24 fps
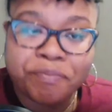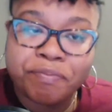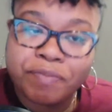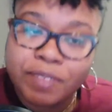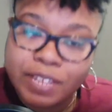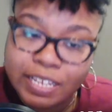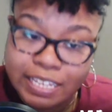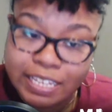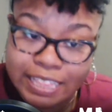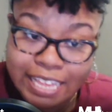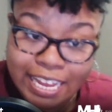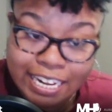
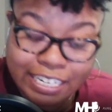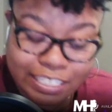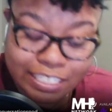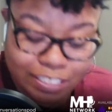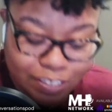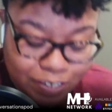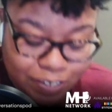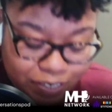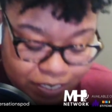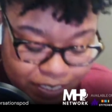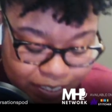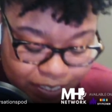That is
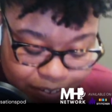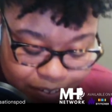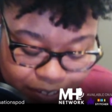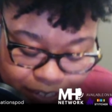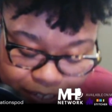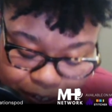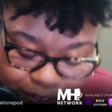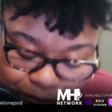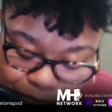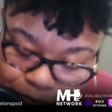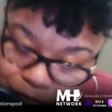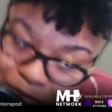also
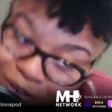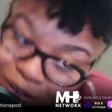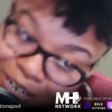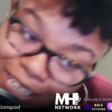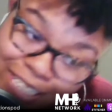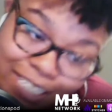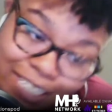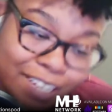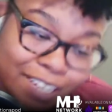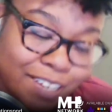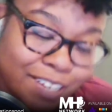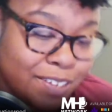good. But when I
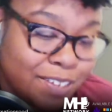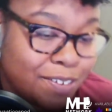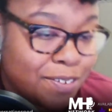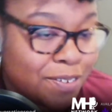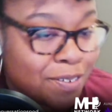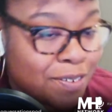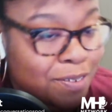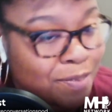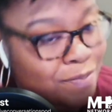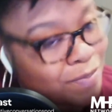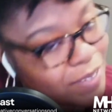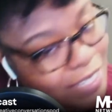tell
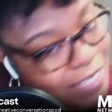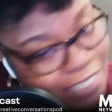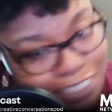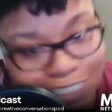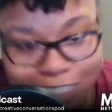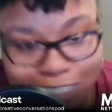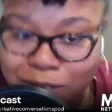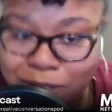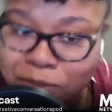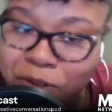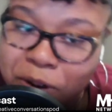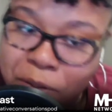you, it's
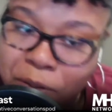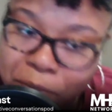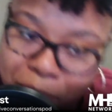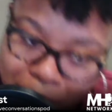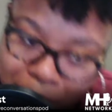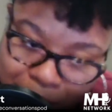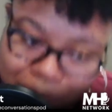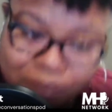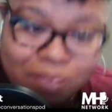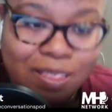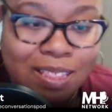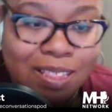something
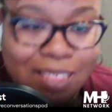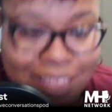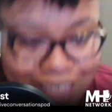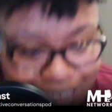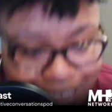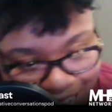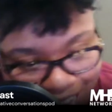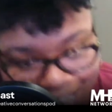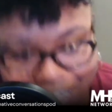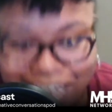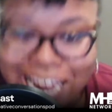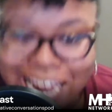about
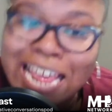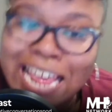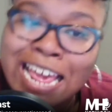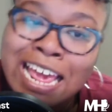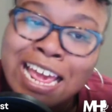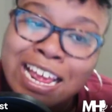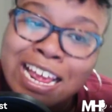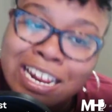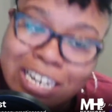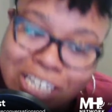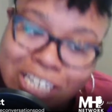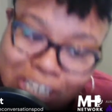that
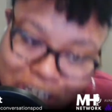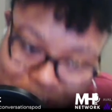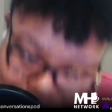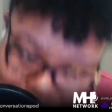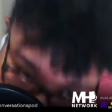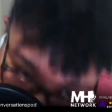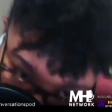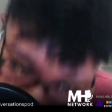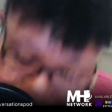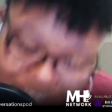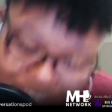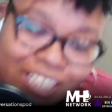
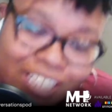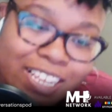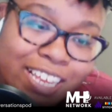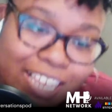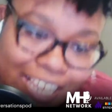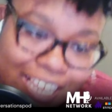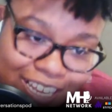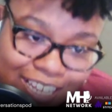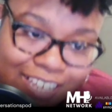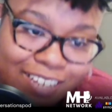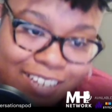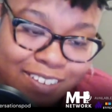
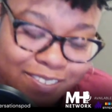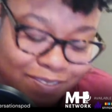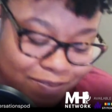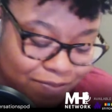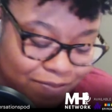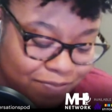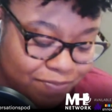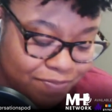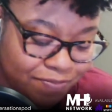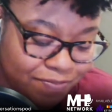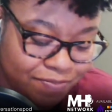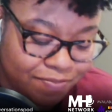Darling
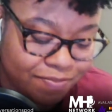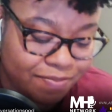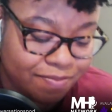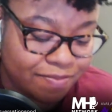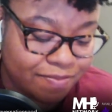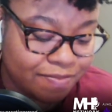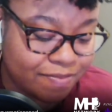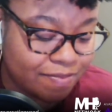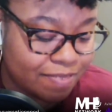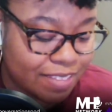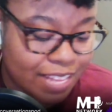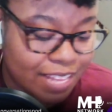
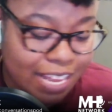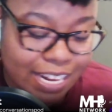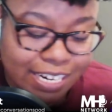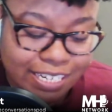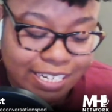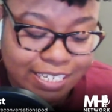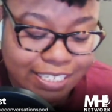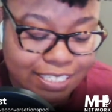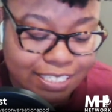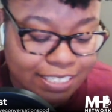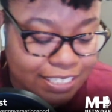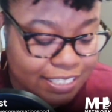that
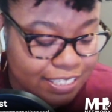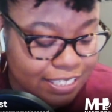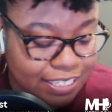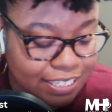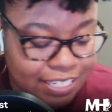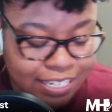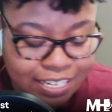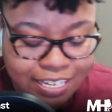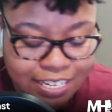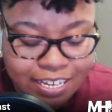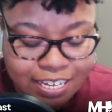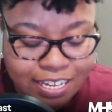is,
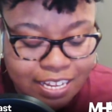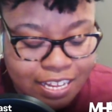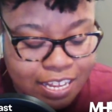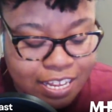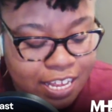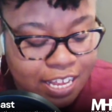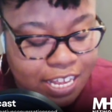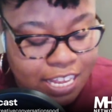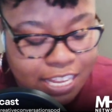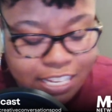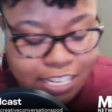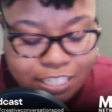
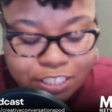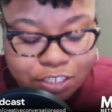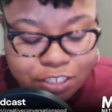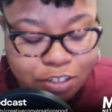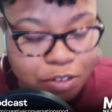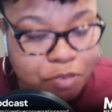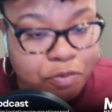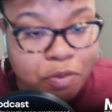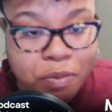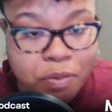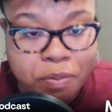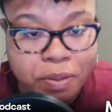it's
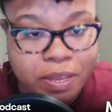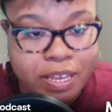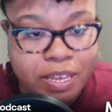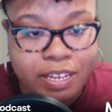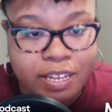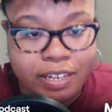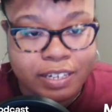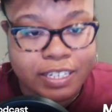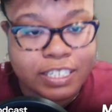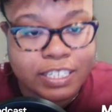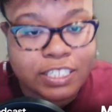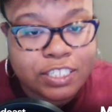on
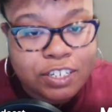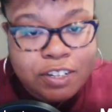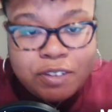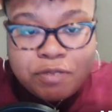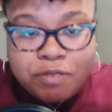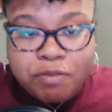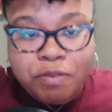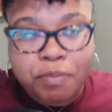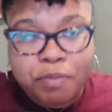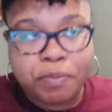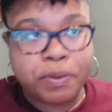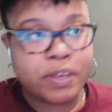repeat. It's on
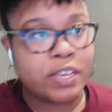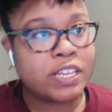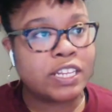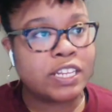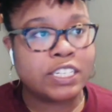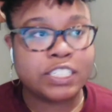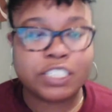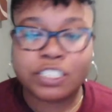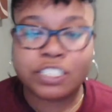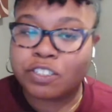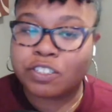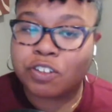repeat.
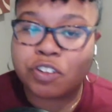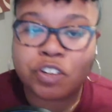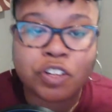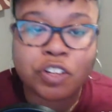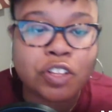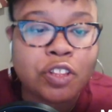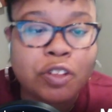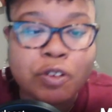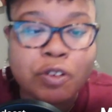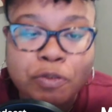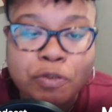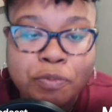It's just on a
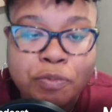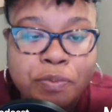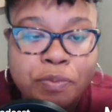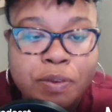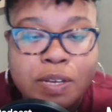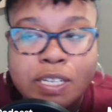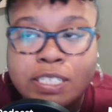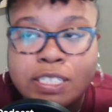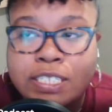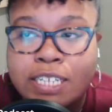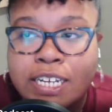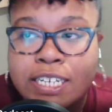loop.
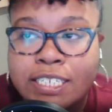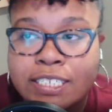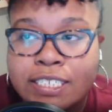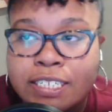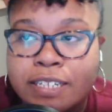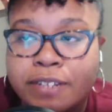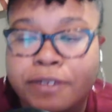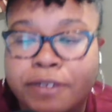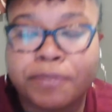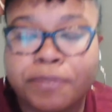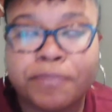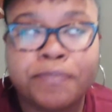It's
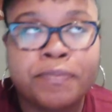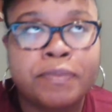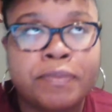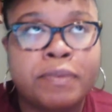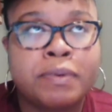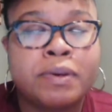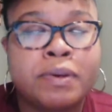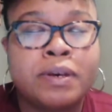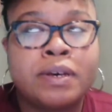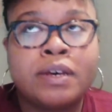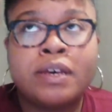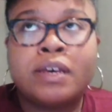excellent.
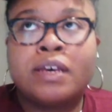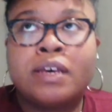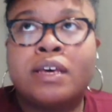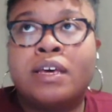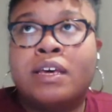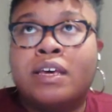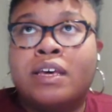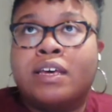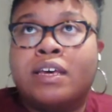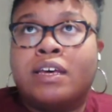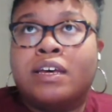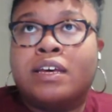
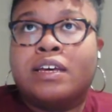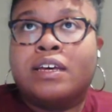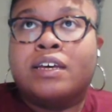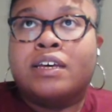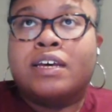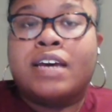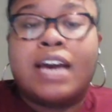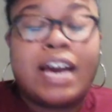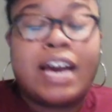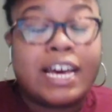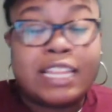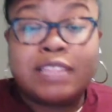
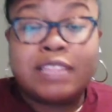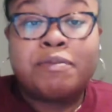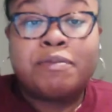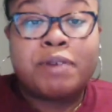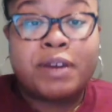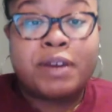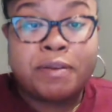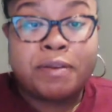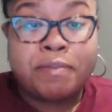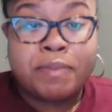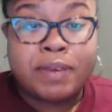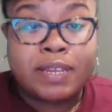Highly
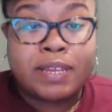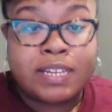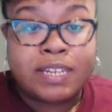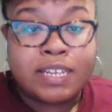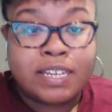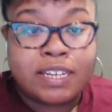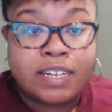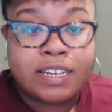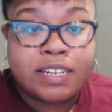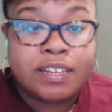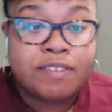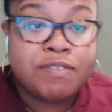
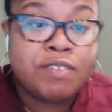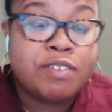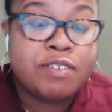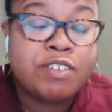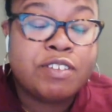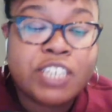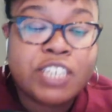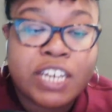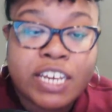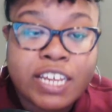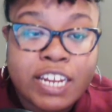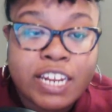recommended. If you
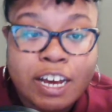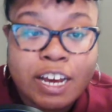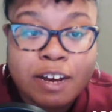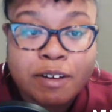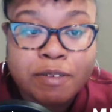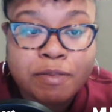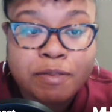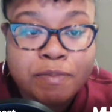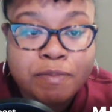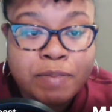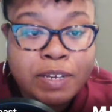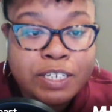check it
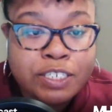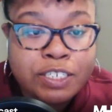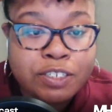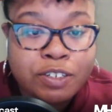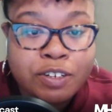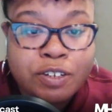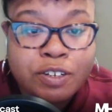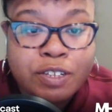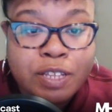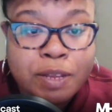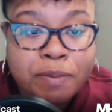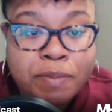out, make
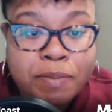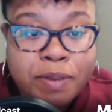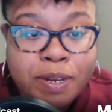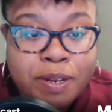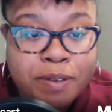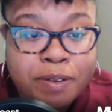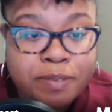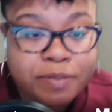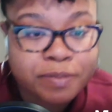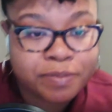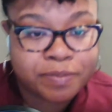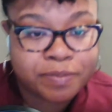sure you let me know.